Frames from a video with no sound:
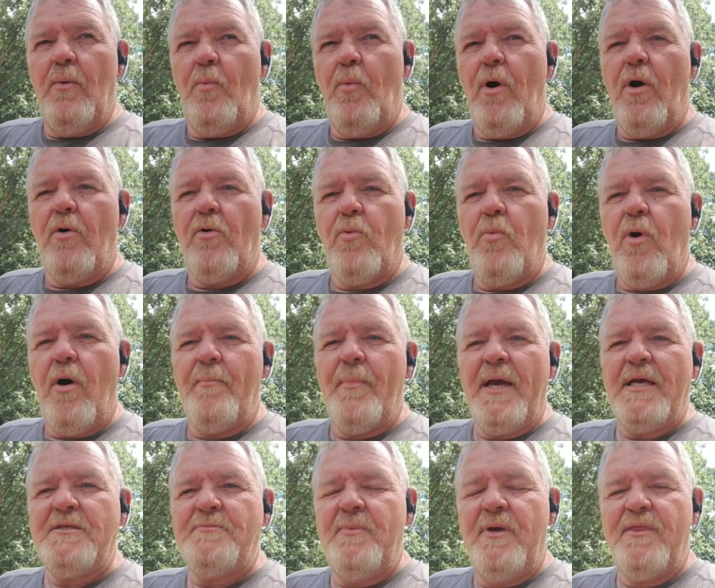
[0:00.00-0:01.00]
what
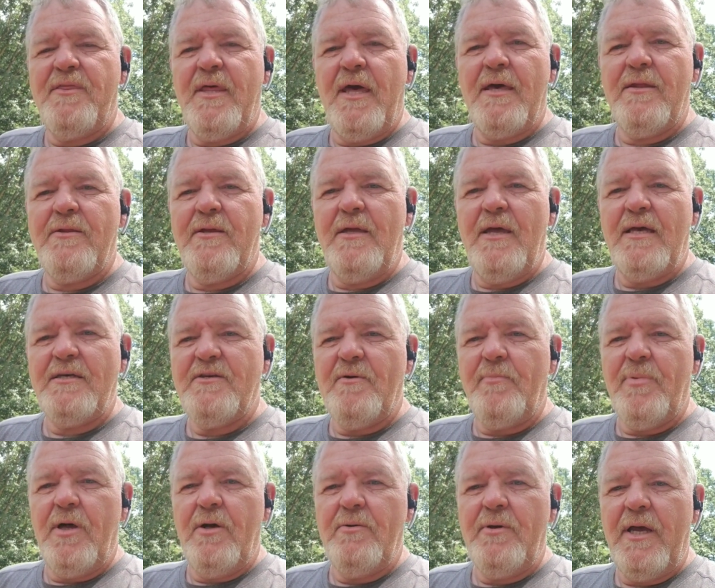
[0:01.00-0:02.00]
makes me think that it has a
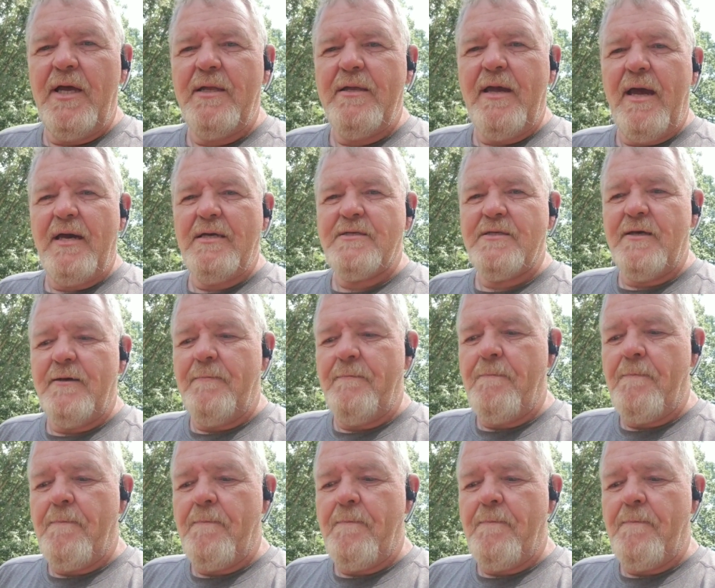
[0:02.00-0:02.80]
blown head gasket?